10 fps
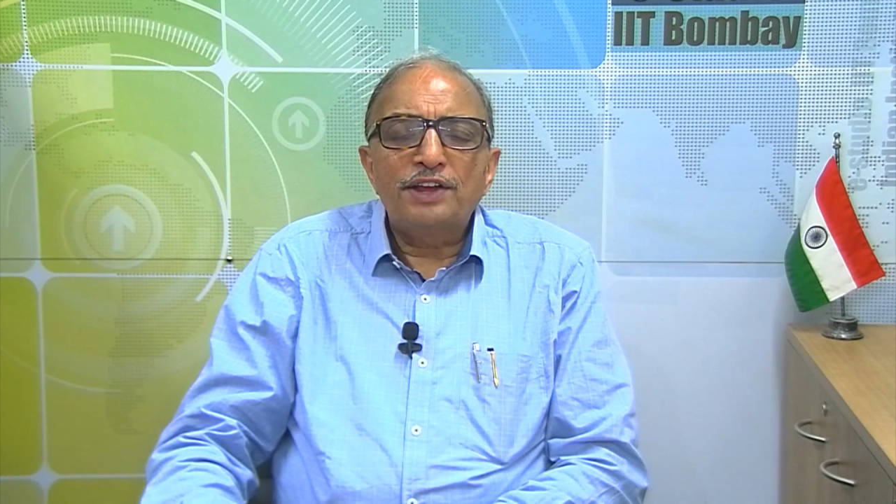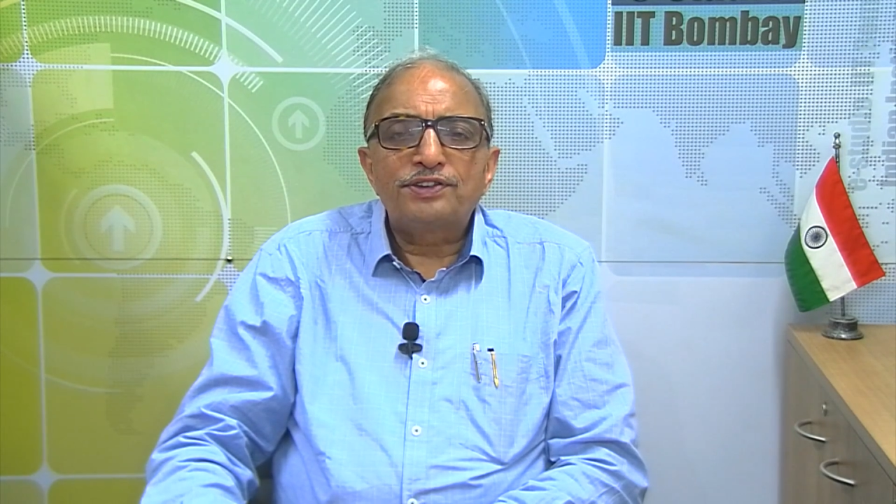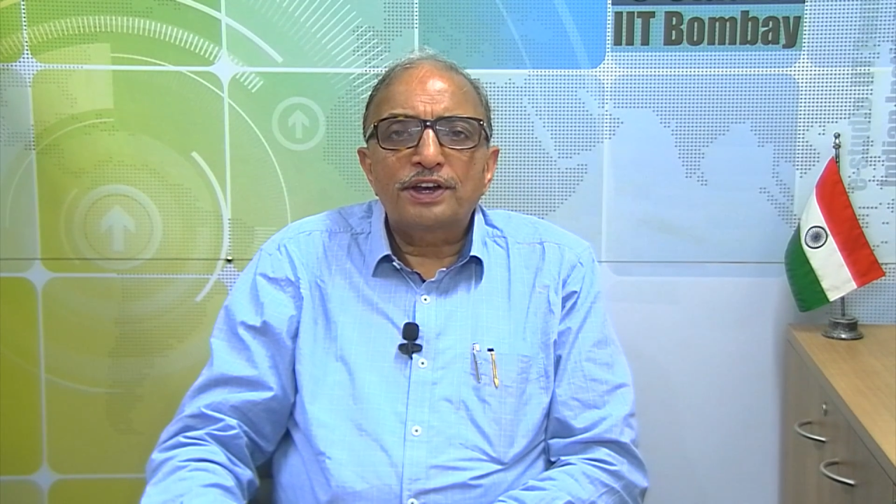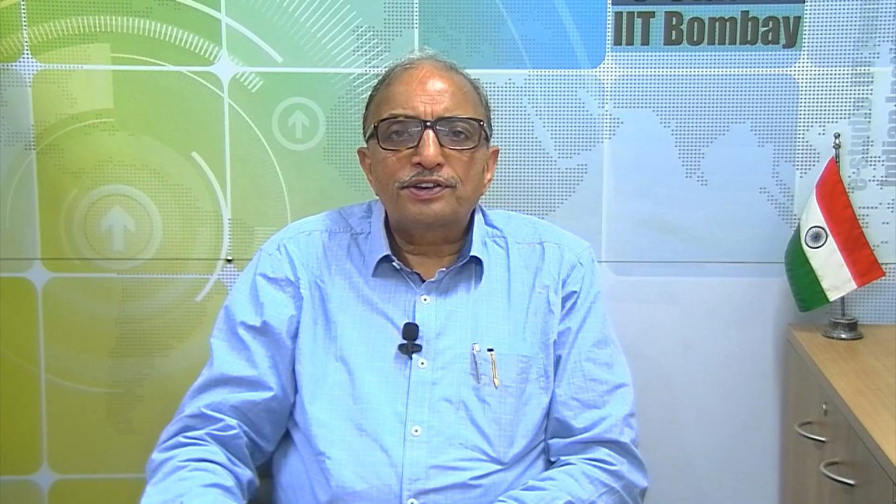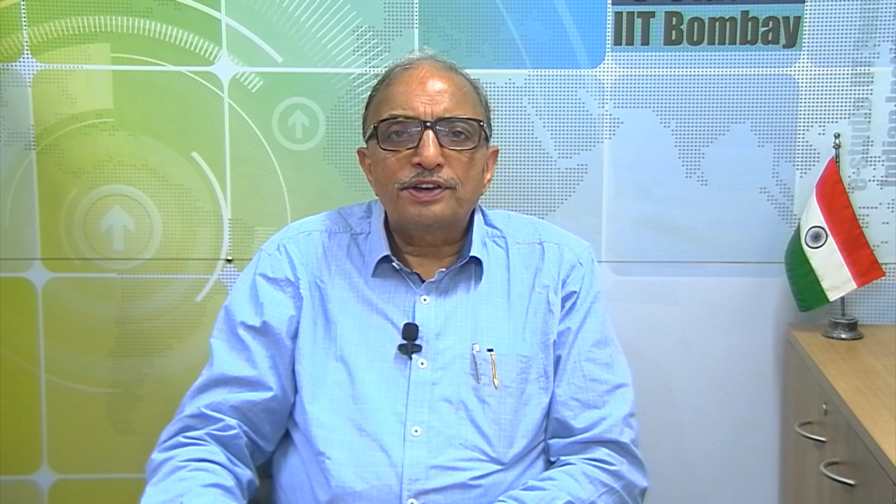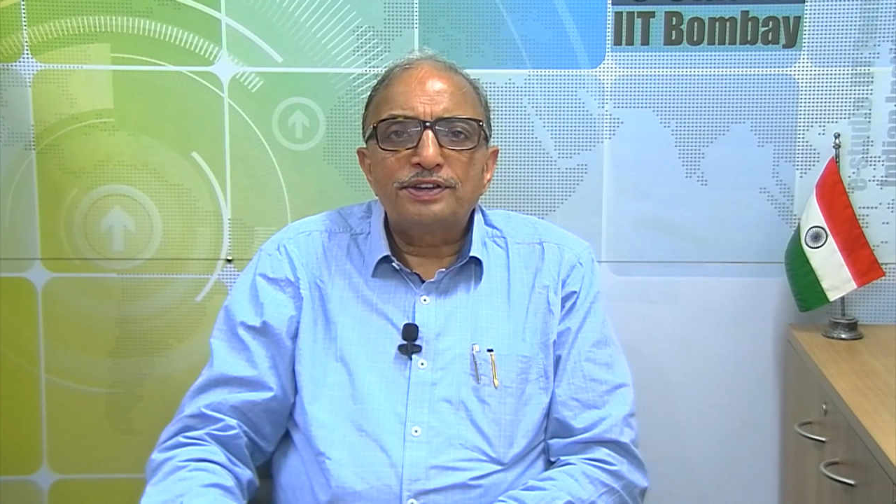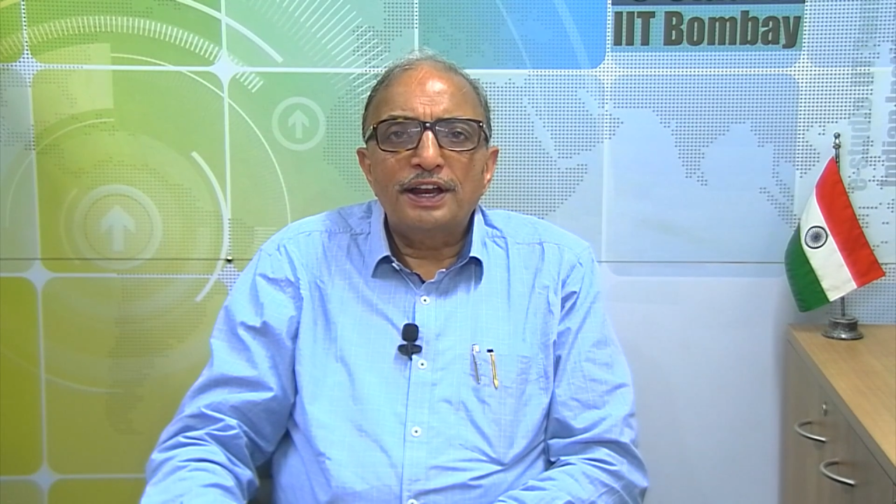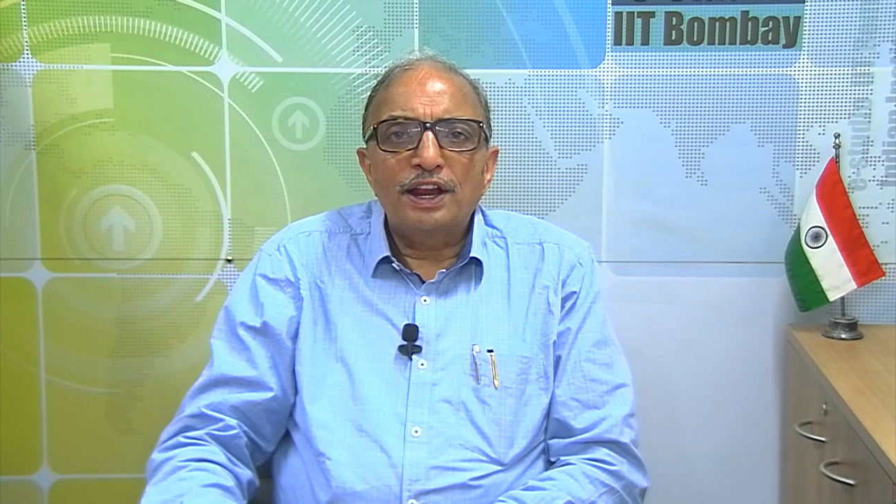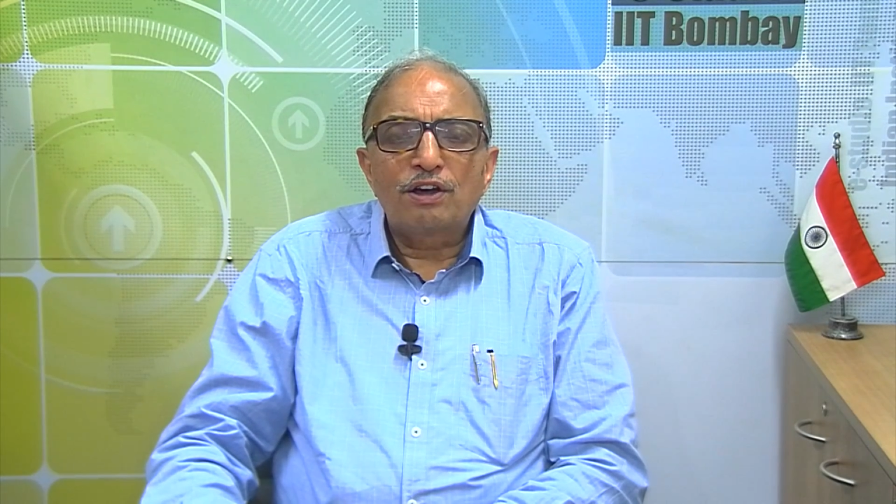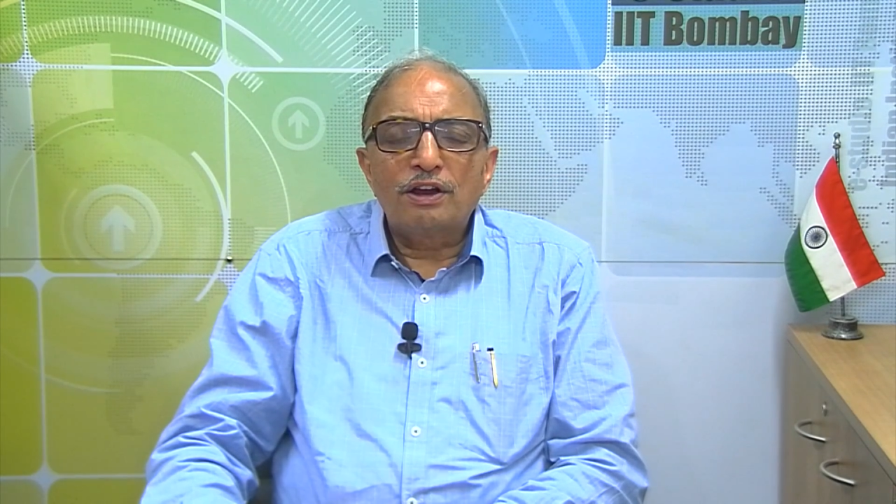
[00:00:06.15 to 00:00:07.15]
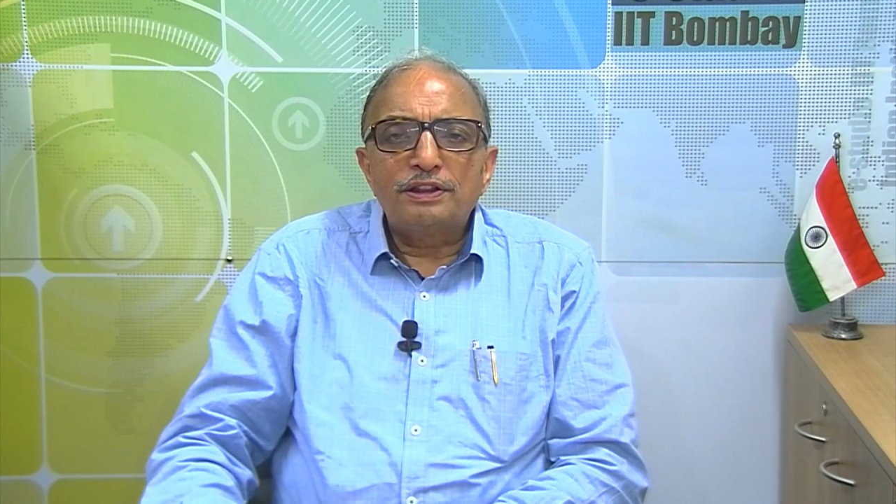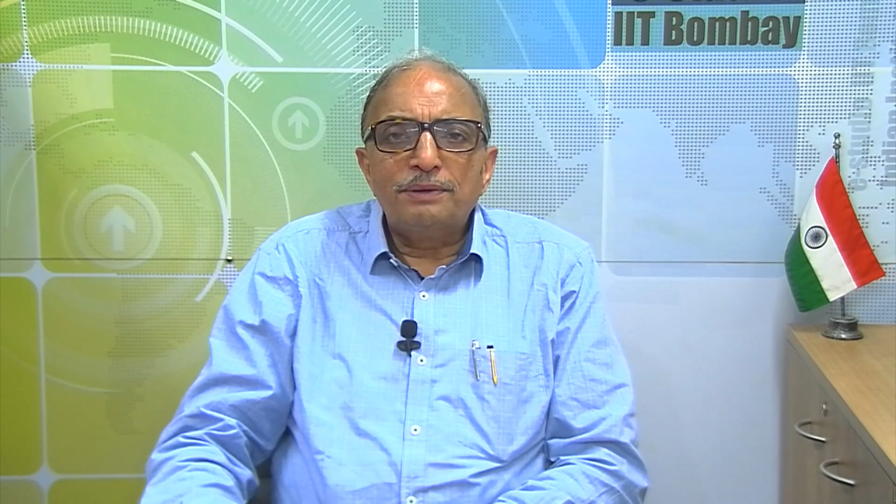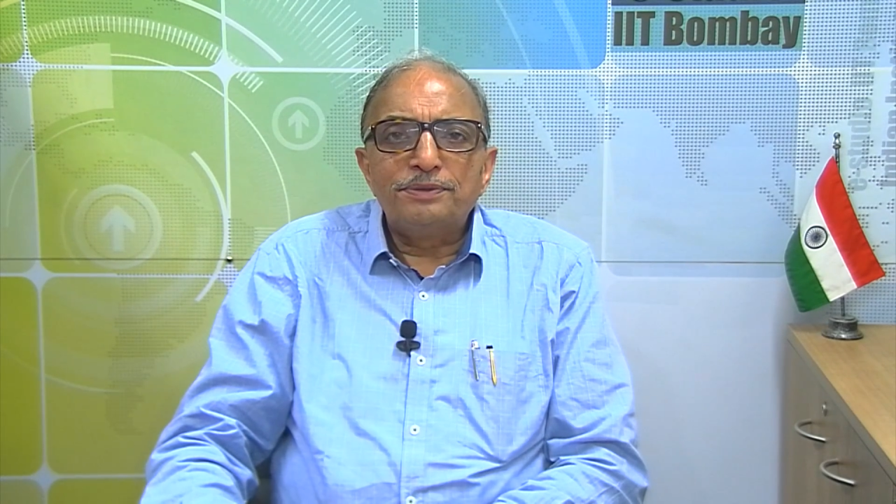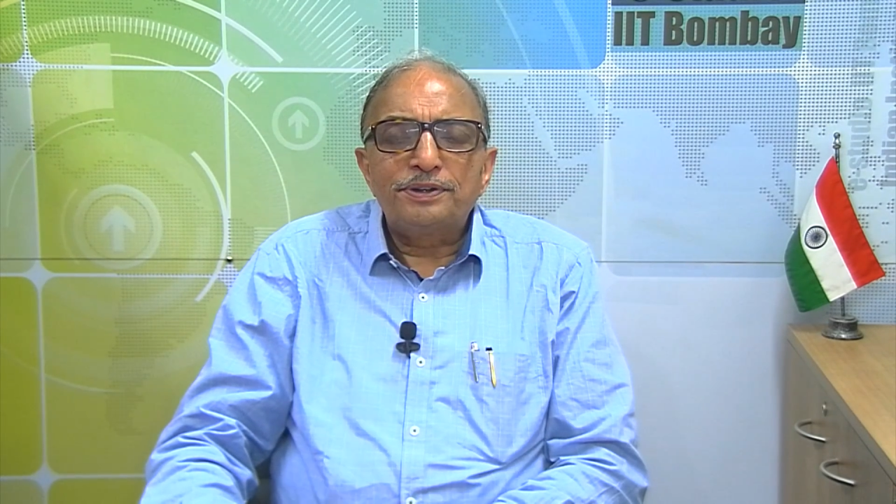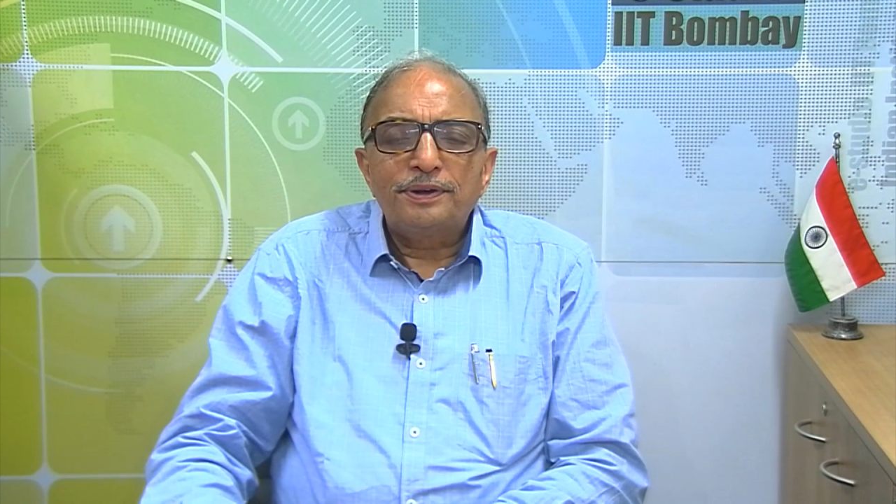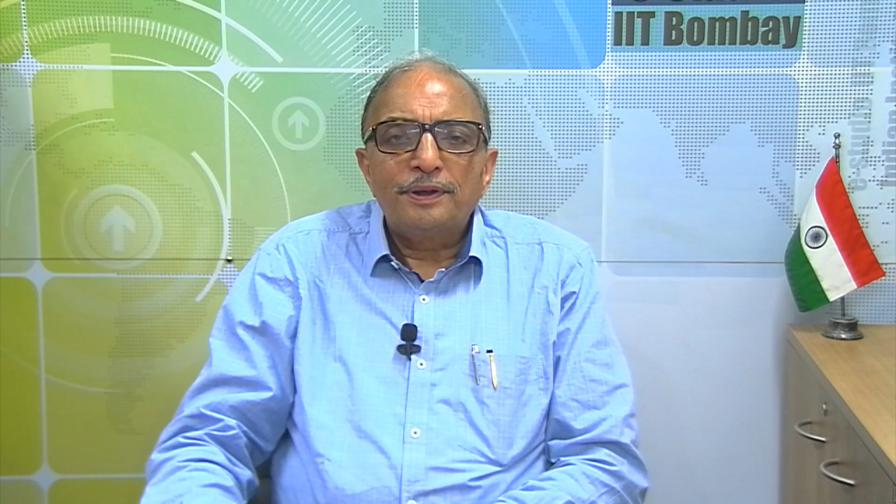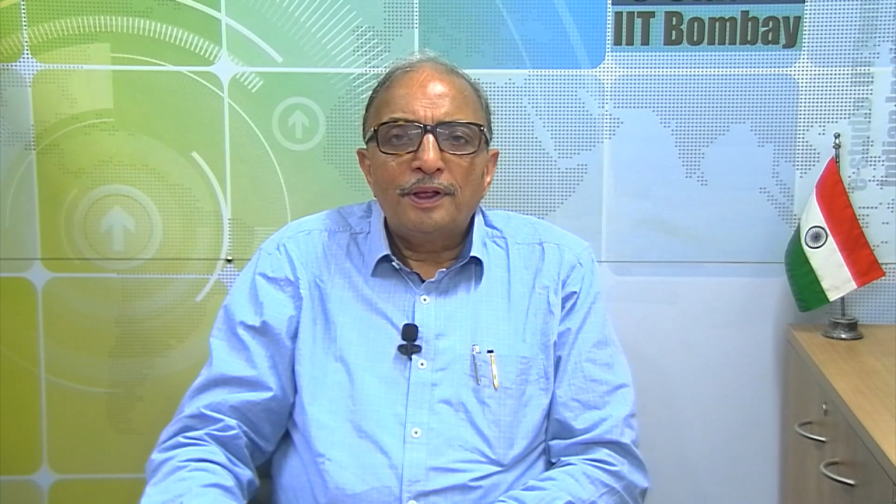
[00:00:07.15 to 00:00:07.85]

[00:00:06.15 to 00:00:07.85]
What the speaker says: structures and algorithms.